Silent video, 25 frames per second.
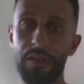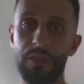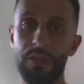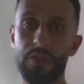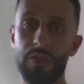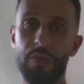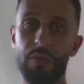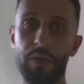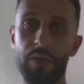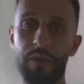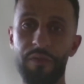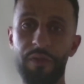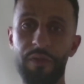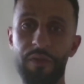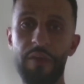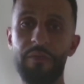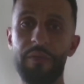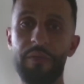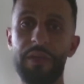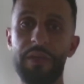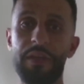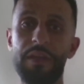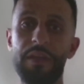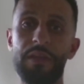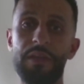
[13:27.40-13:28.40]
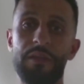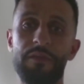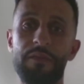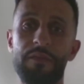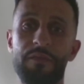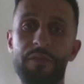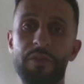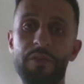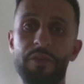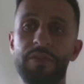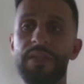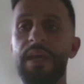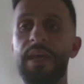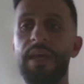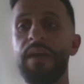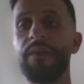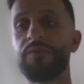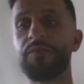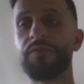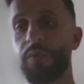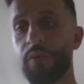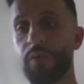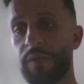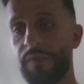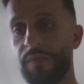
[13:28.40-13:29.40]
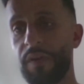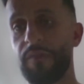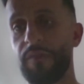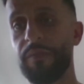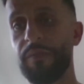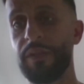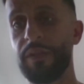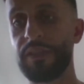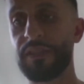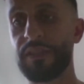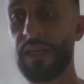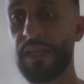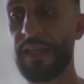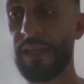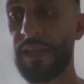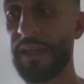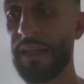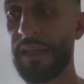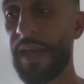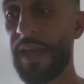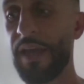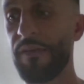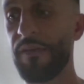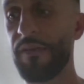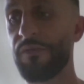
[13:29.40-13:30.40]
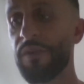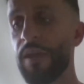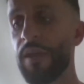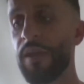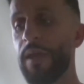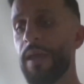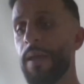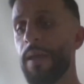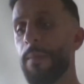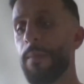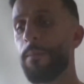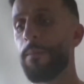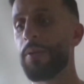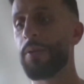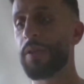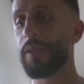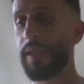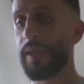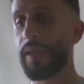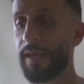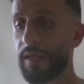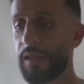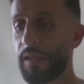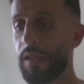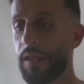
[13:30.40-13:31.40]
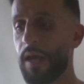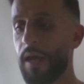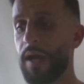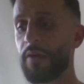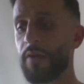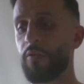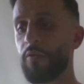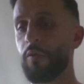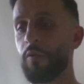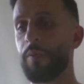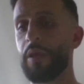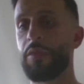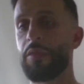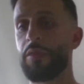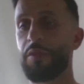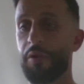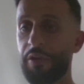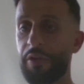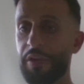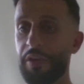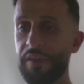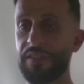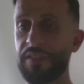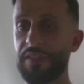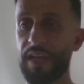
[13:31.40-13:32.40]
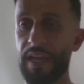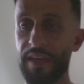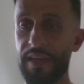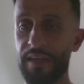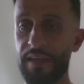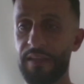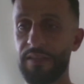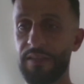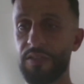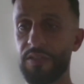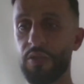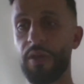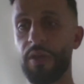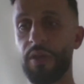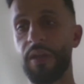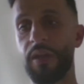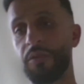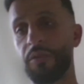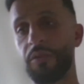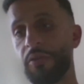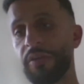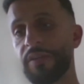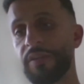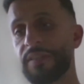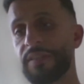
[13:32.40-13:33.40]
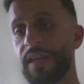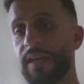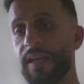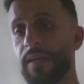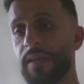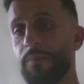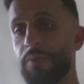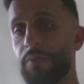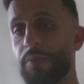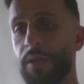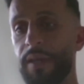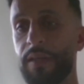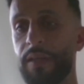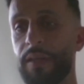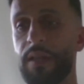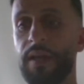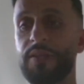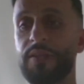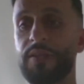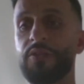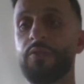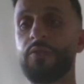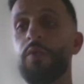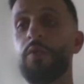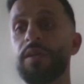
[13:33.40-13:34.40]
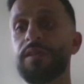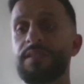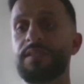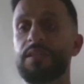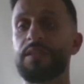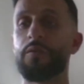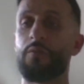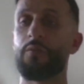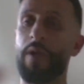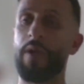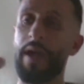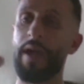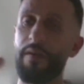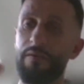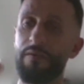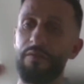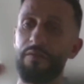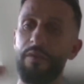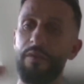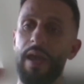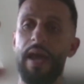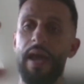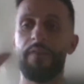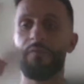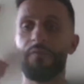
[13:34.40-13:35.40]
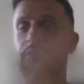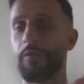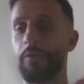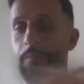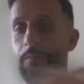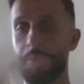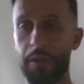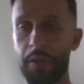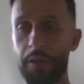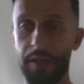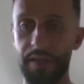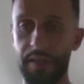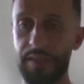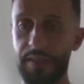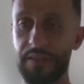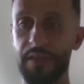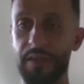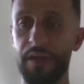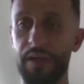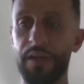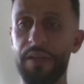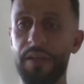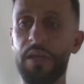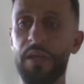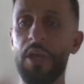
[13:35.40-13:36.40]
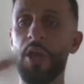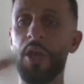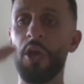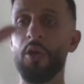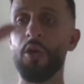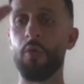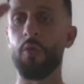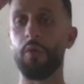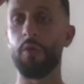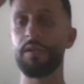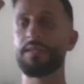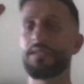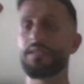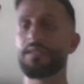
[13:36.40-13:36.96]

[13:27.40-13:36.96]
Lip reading: 25-minute first half, 25-minute second half. Play clock will be 30 seconds. You get a 30-second play clock. So once after a play is done, once